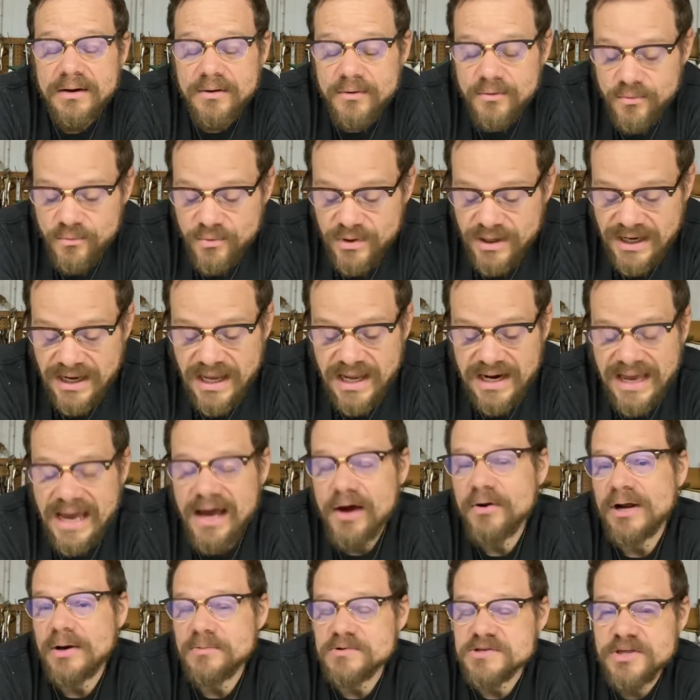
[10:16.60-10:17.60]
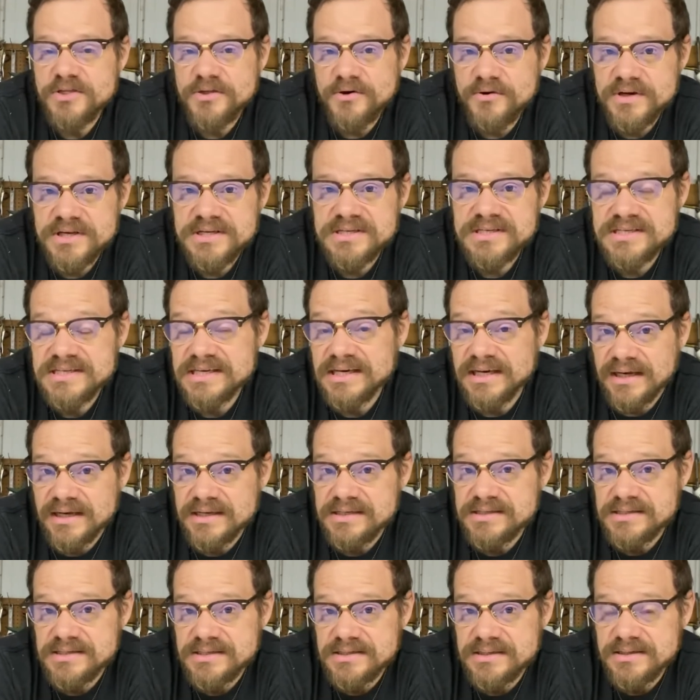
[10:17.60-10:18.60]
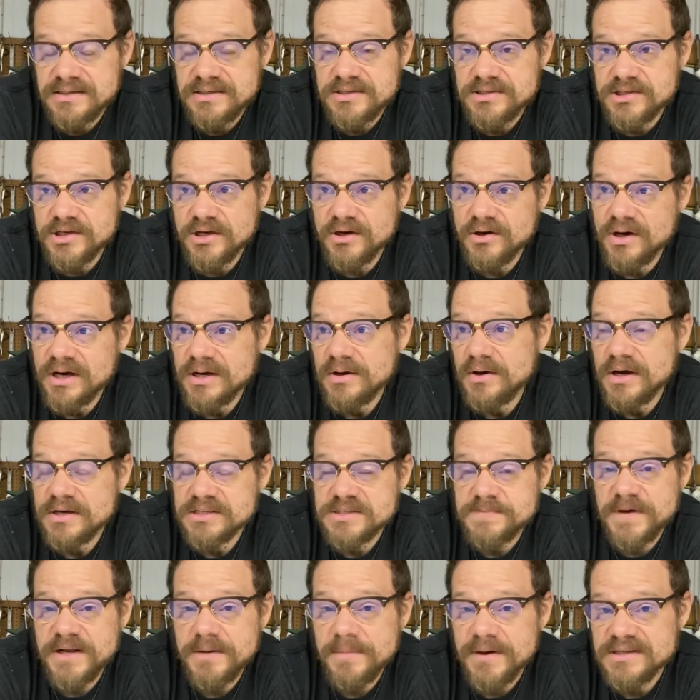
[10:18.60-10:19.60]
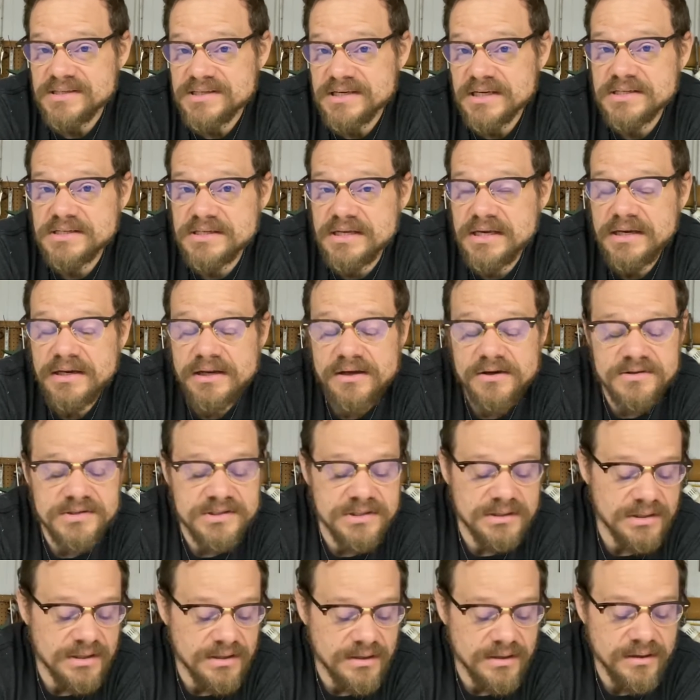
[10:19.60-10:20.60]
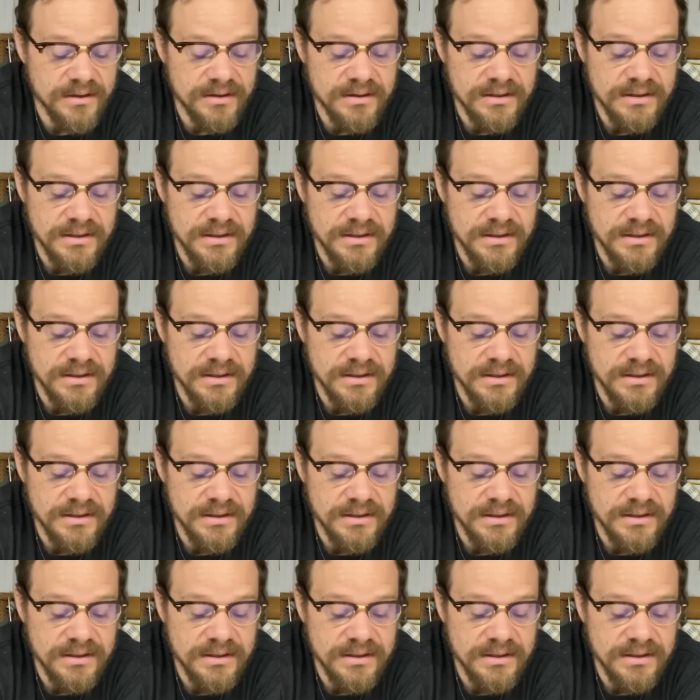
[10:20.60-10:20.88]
when I got out, I was 36. So I spent about 16 years in there.